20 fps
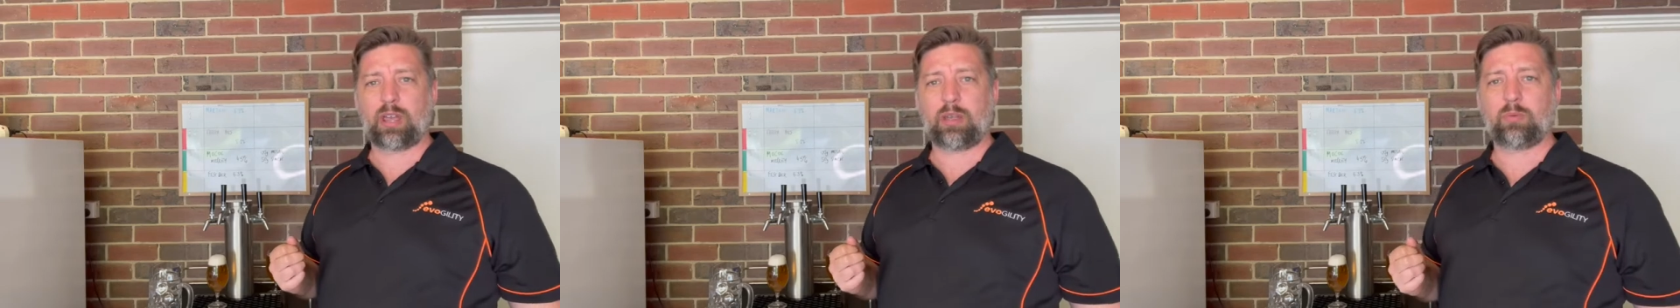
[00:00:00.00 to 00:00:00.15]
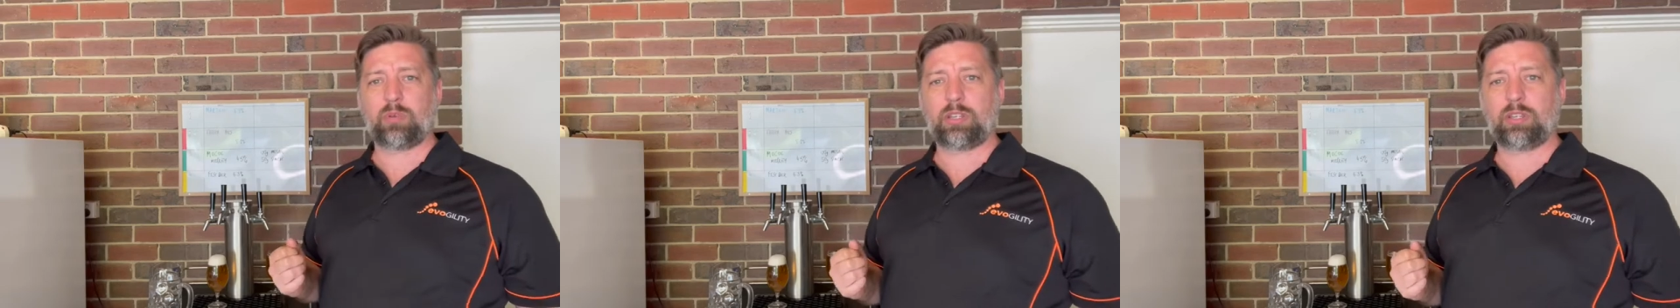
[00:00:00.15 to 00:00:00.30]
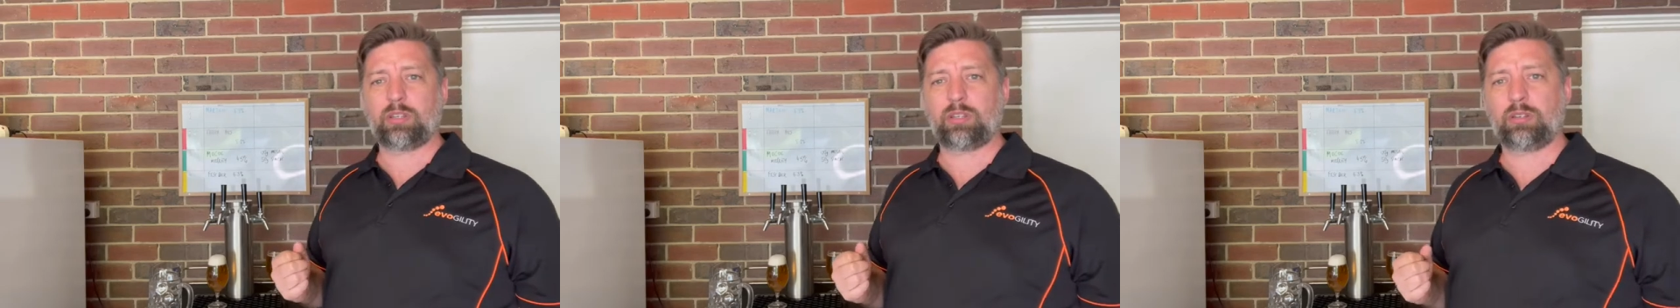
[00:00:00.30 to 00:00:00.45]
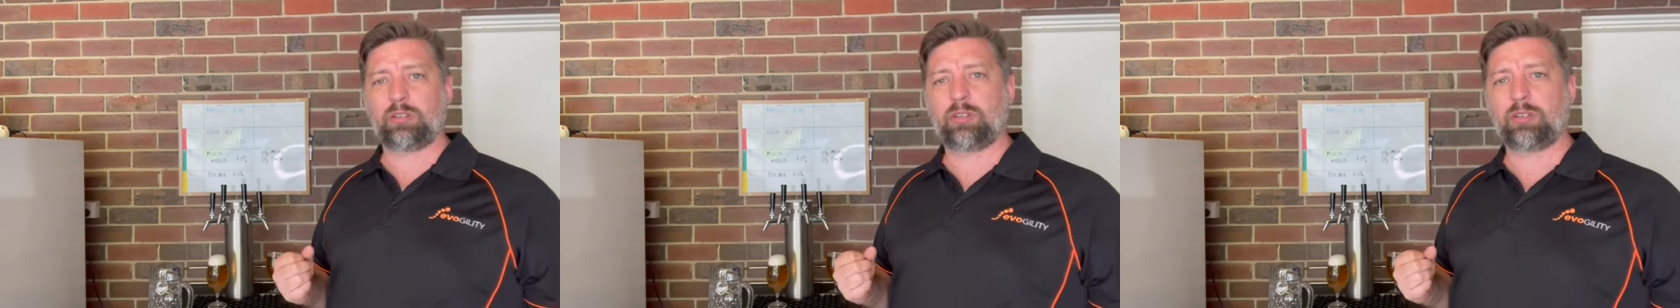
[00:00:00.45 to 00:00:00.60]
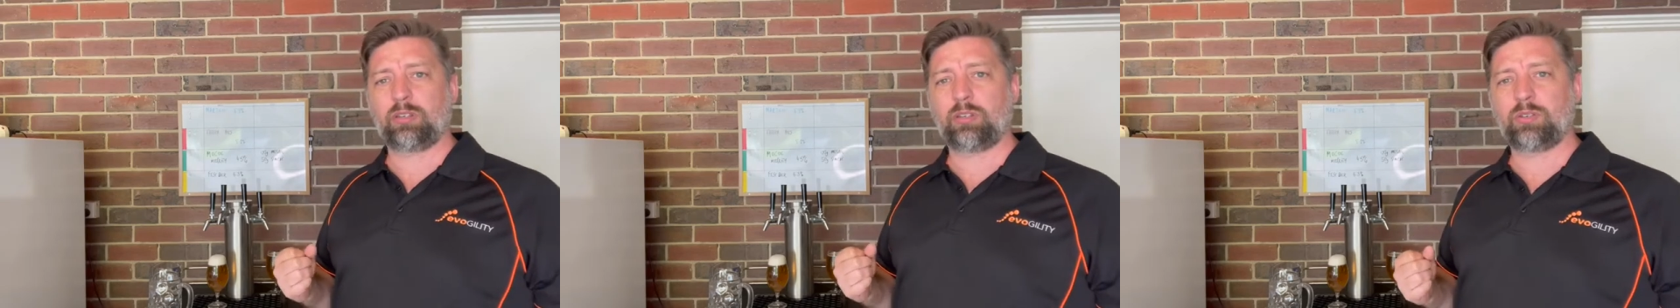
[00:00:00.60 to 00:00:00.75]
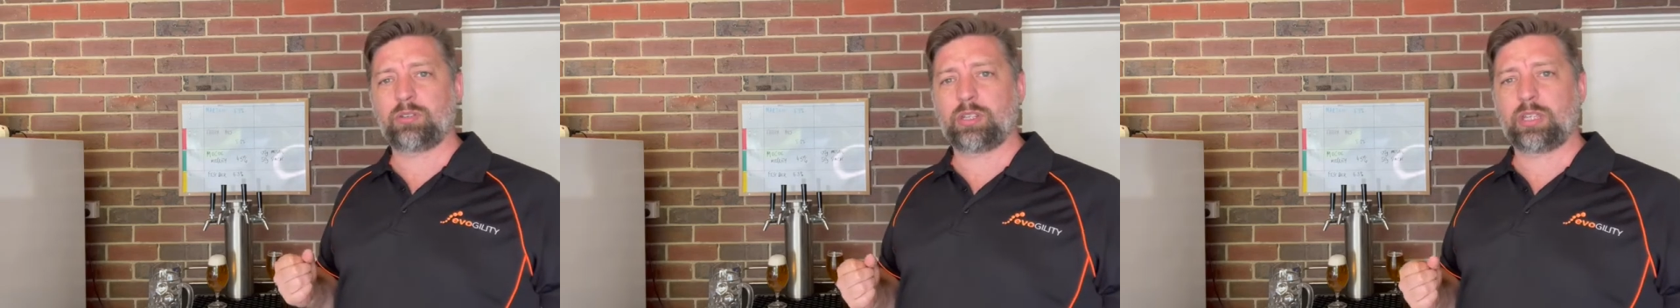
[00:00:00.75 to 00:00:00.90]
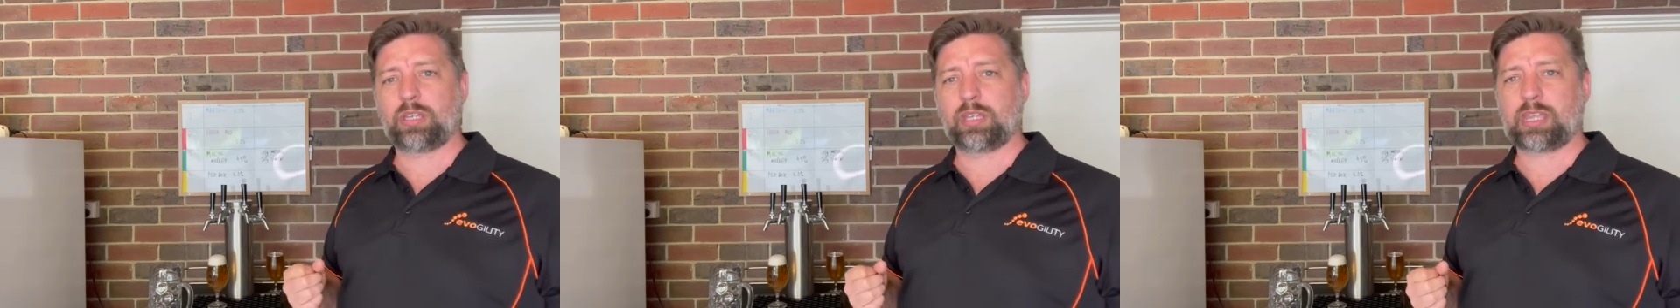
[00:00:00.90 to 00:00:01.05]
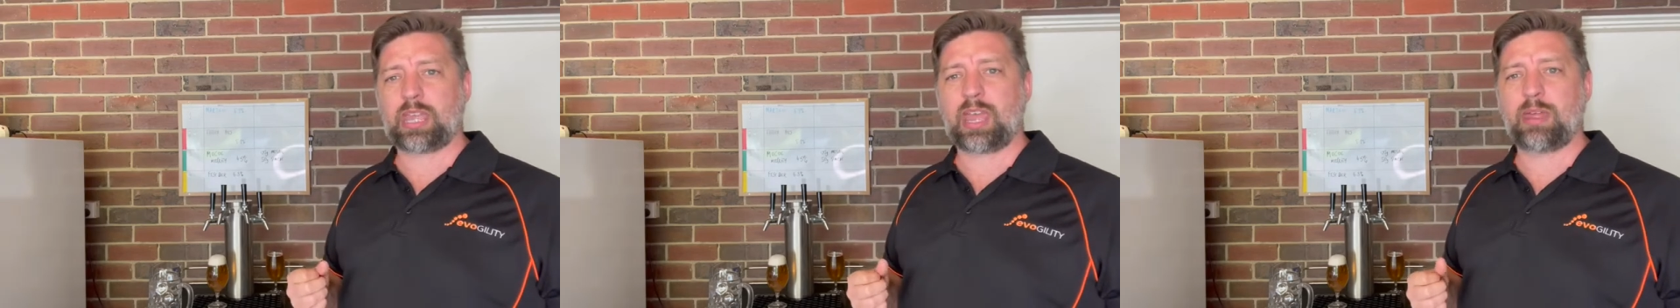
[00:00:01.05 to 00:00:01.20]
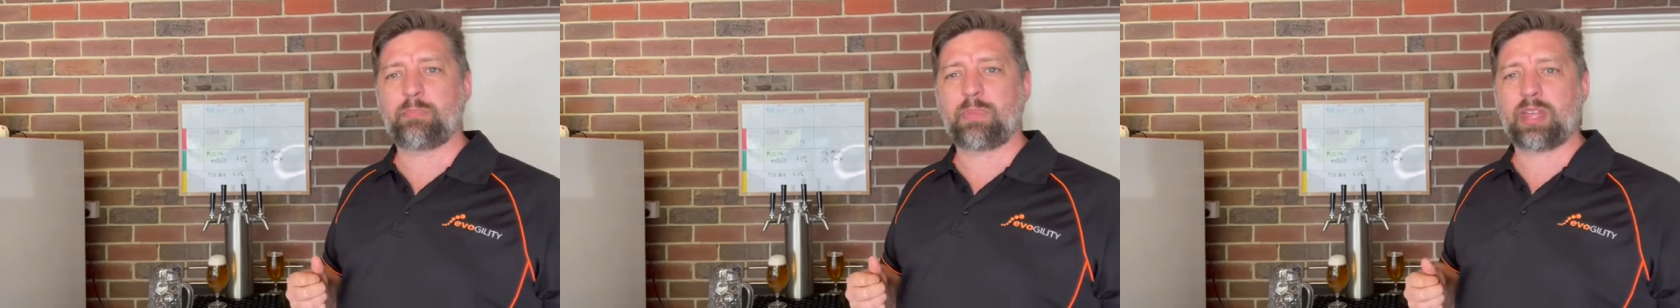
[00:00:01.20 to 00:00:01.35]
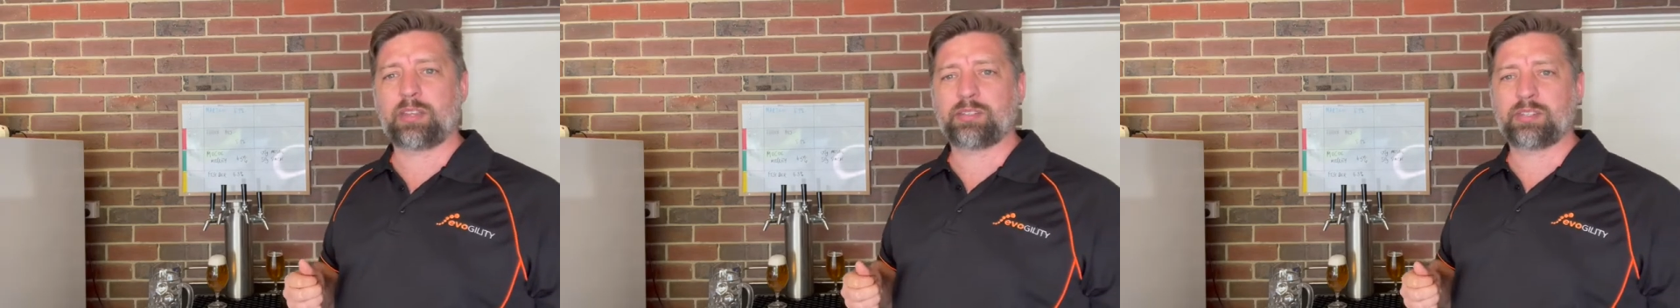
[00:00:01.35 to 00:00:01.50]
When you're using a
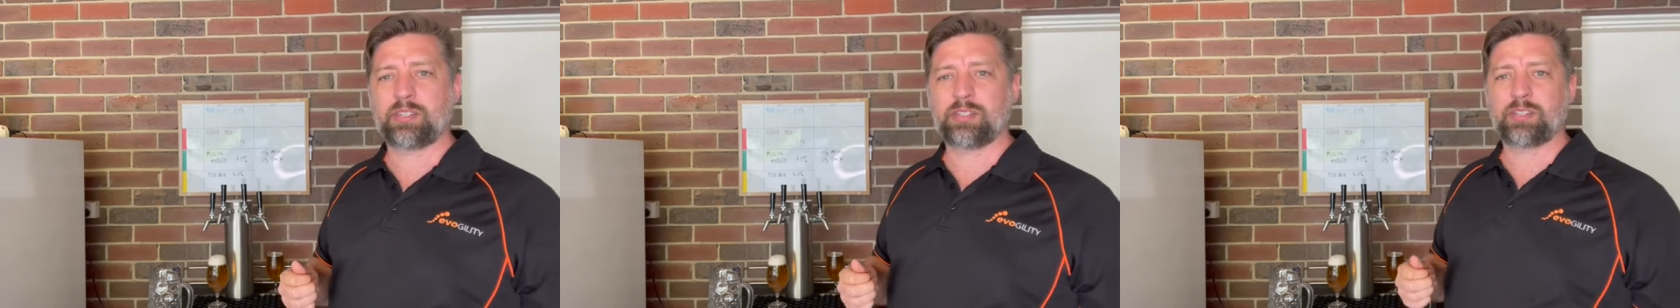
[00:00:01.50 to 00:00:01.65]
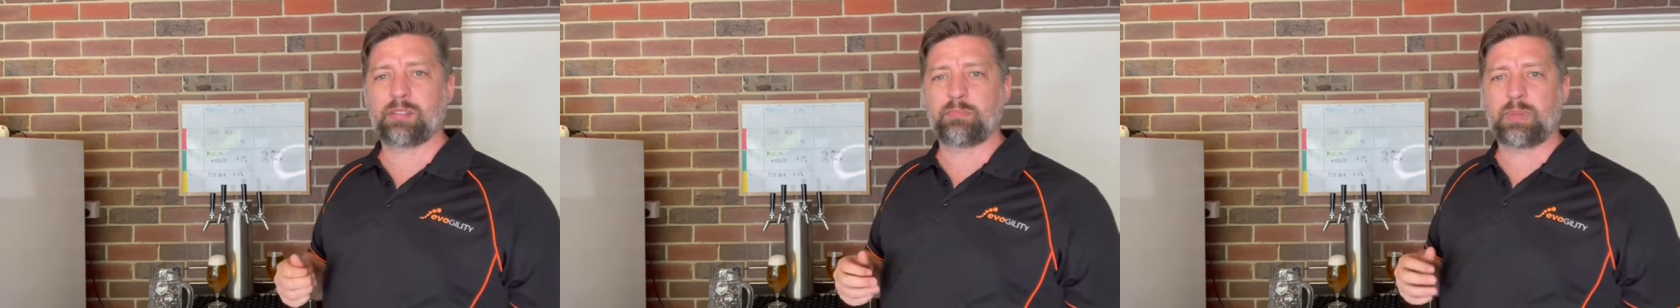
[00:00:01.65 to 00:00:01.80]
Kanban system,